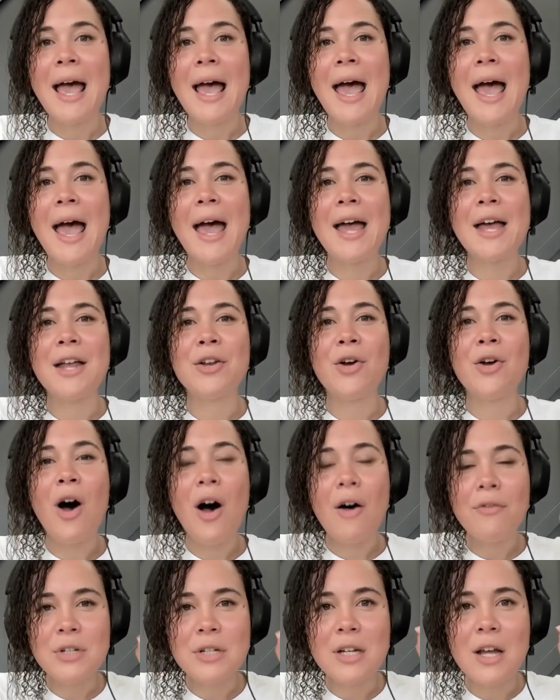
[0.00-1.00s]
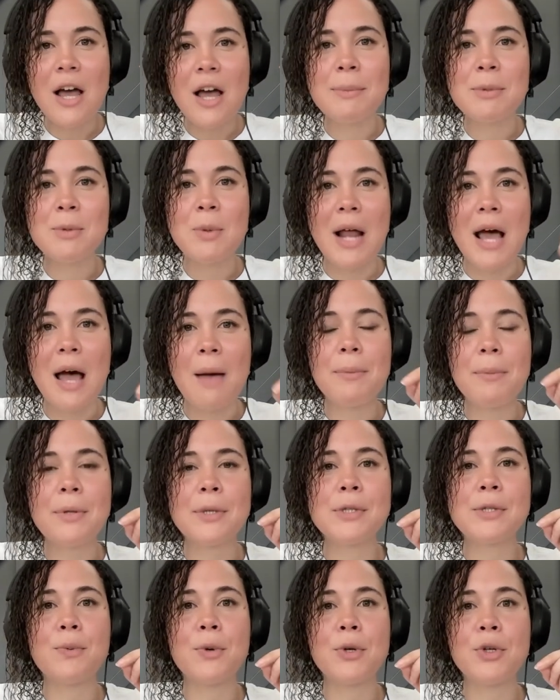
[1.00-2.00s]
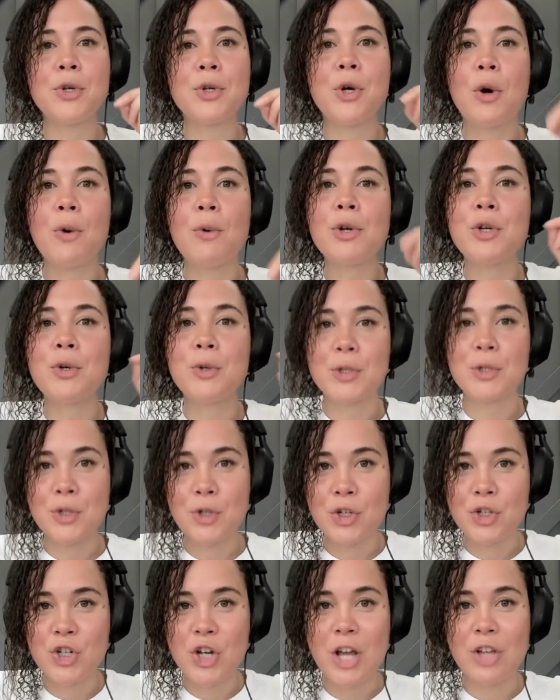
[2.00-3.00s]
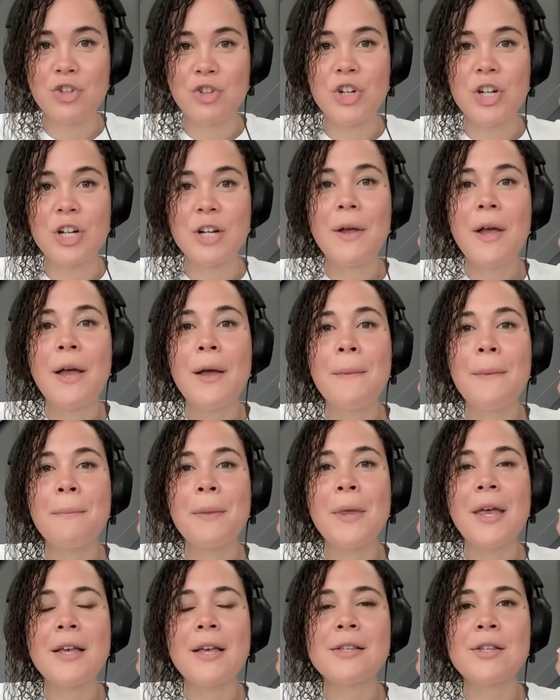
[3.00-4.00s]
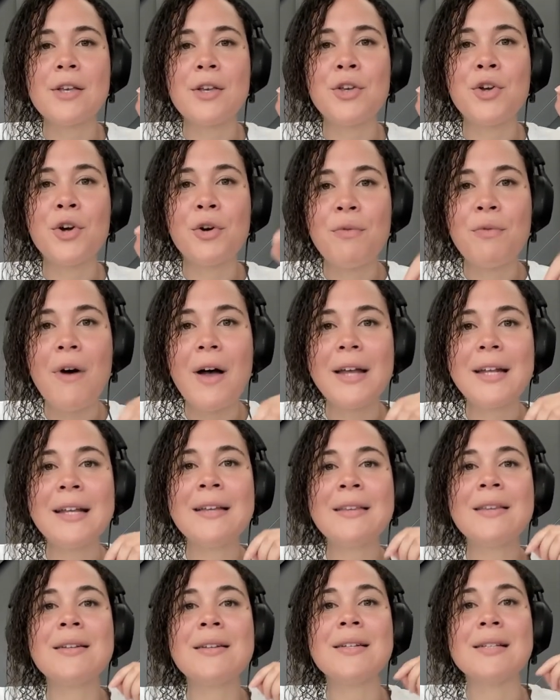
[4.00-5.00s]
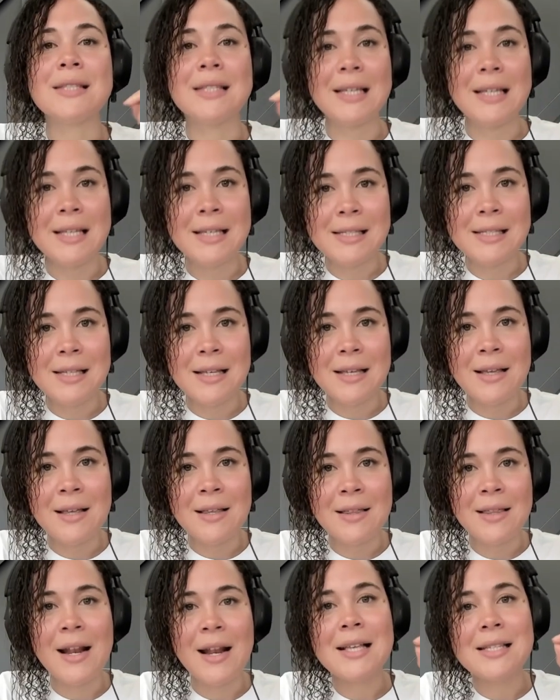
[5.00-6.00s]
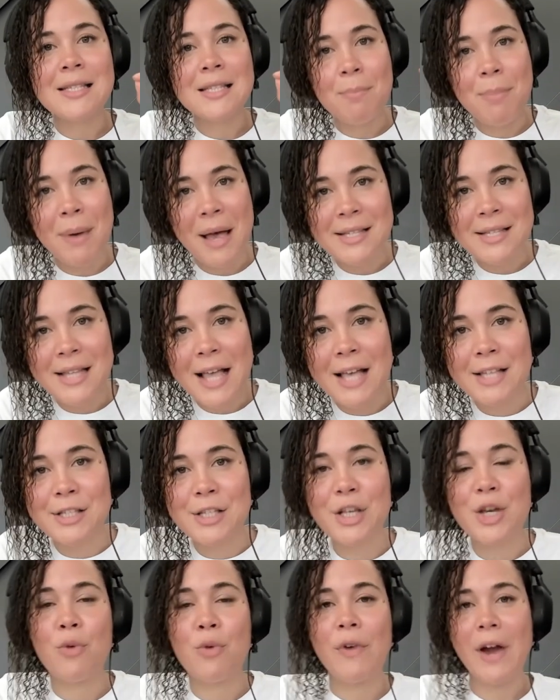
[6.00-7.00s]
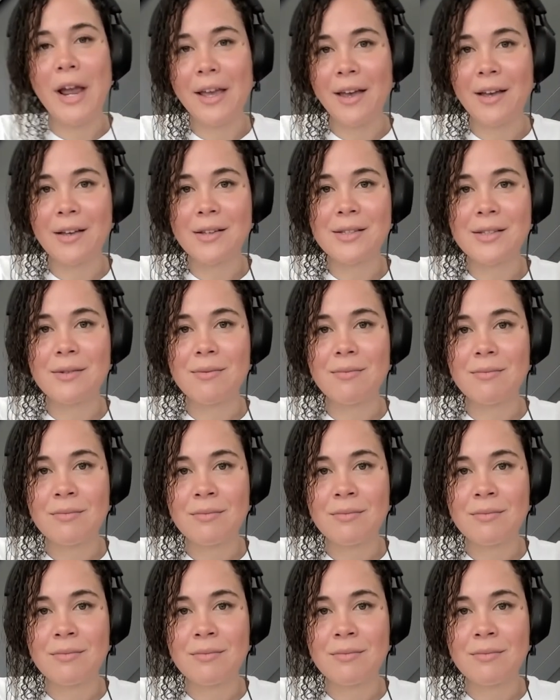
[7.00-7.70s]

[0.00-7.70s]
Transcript: And oftentimes what happens when you go into a search engine is you're finding the disease that has the best SEO rankings.